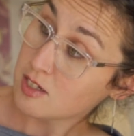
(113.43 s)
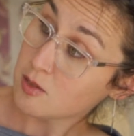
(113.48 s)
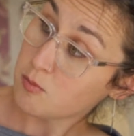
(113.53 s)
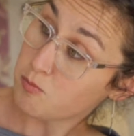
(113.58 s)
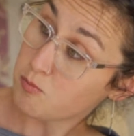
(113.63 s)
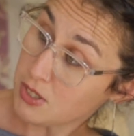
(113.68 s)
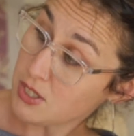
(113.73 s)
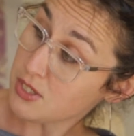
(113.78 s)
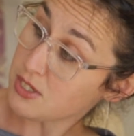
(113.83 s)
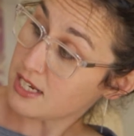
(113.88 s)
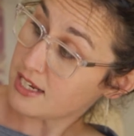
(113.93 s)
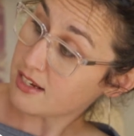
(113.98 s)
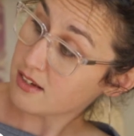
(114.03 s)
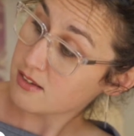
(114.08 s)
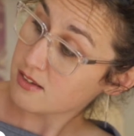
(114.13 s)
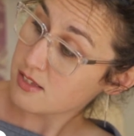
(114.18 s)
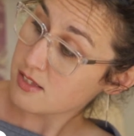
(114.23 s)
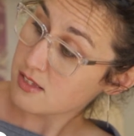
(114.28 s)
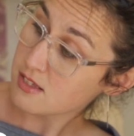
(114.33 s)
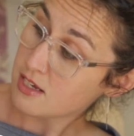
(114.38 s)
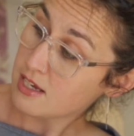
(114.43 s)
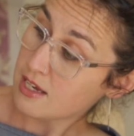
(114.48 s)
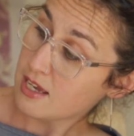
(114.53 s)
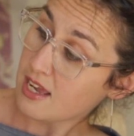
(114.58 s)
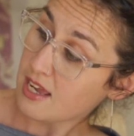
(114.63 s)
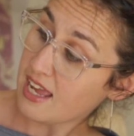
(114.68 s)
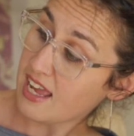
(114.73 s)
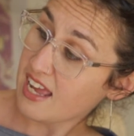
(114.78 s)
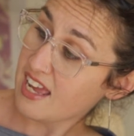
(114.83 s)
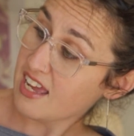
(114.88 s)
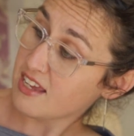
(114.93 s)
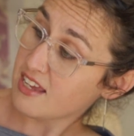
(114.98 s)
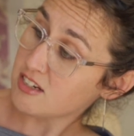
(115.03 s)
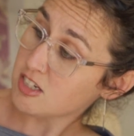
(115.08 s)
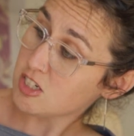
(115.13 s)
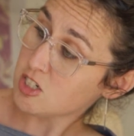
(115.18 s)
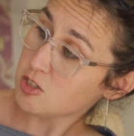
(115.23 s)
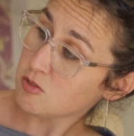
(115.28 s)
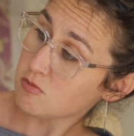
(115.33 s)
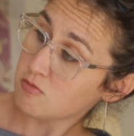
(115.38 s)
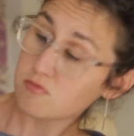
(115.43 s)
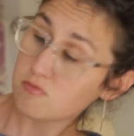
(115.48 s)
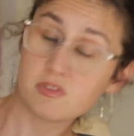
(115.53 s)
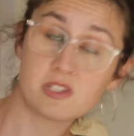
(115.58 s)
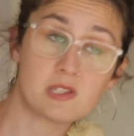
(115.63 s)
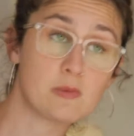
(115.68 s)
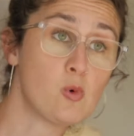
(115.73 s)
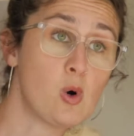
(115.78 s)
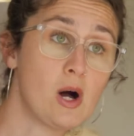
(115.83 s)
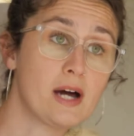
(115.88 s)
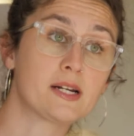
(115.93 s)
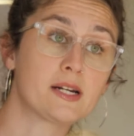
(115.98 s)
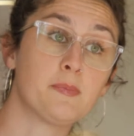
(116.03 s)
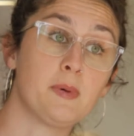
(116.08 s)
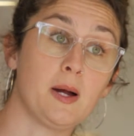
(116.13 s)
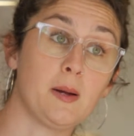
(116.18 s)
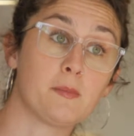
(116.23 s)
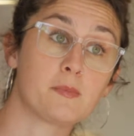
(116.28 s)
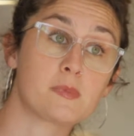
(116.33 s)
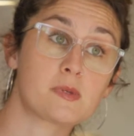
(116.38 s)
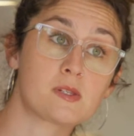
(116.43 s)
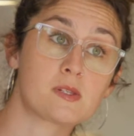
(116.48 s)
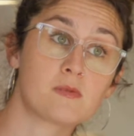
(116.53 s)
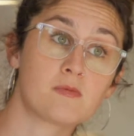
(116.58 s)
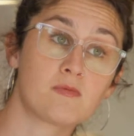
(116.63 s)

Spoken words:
buildings, and some water pumps.